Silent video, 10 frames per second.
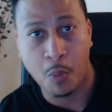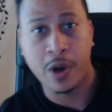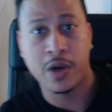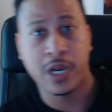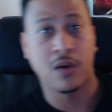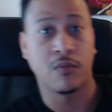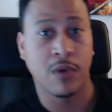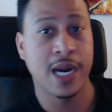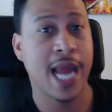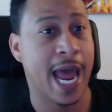where you can
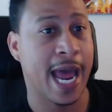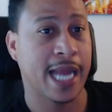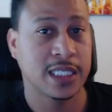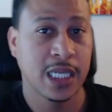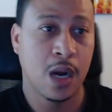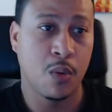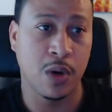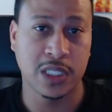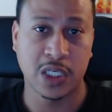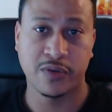run ads
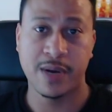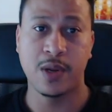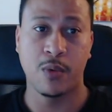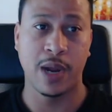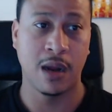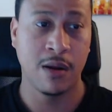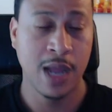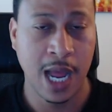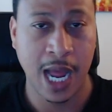works extremely well.